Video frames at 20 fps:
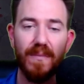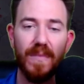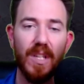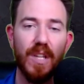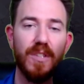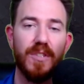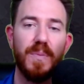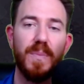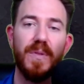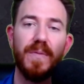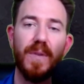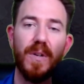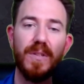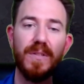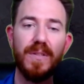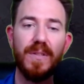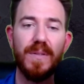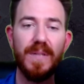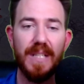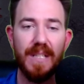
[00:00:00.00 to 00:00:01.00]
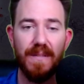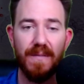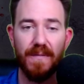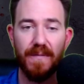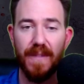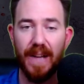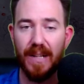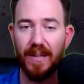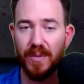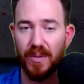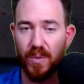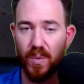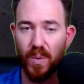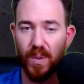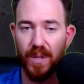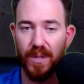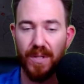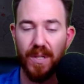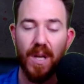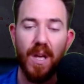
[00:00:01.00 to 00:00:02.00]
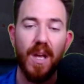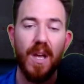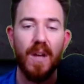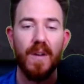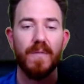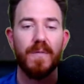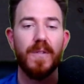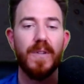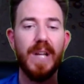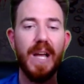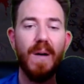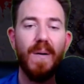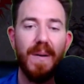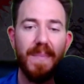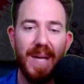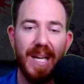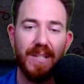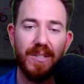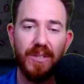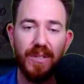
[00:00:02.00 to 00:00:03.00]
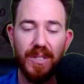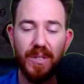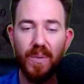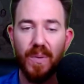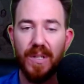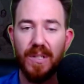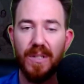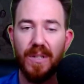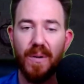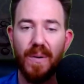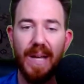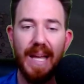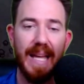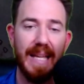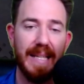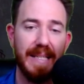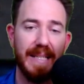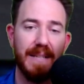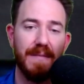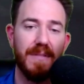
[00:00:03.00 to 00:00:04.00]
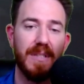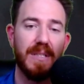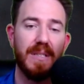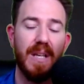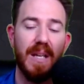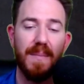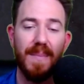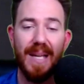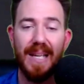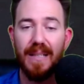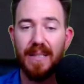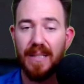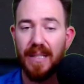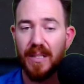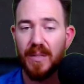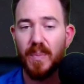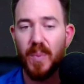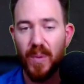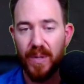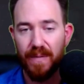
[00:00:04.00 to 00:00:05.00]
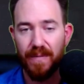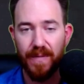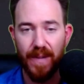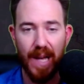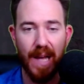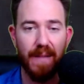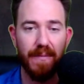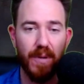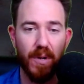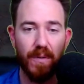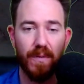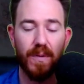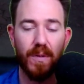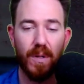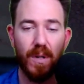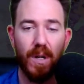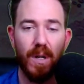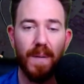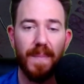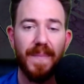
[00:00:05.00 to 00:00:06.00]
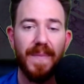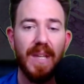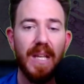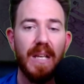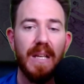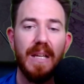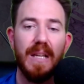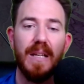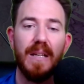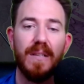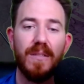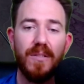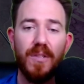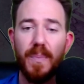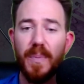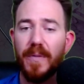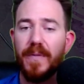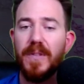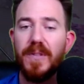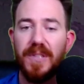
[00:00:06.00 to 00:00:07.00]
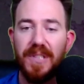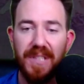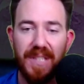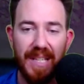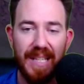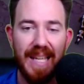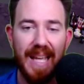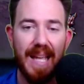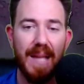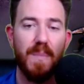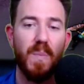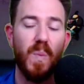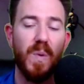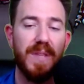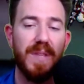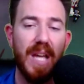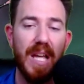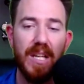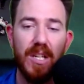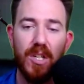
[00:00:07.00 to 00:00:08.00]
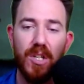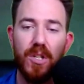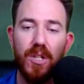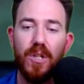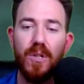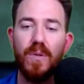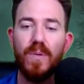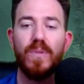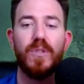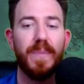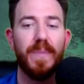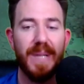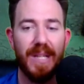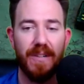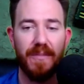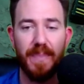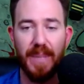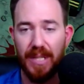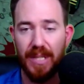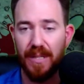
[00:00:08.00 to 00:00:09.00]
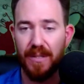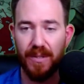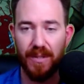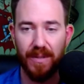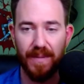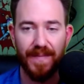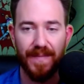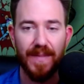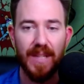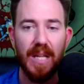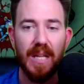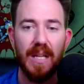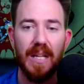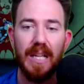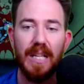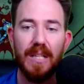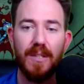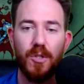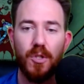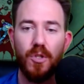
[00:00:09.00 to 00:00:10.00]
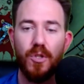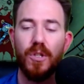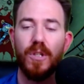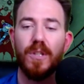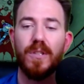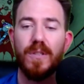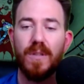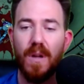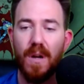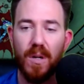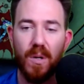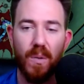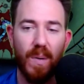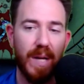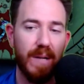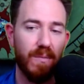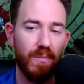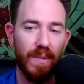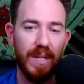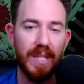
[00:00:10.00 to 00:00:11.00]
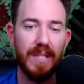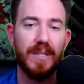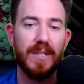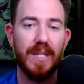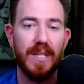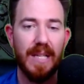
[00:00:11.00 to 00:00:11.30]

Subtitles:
Let's move on to the final scores. For now, I'm actually going to go ahead and give this game a 6.5 overall. Superfuse is a game with a huge amount of potential. It's just not quite reached it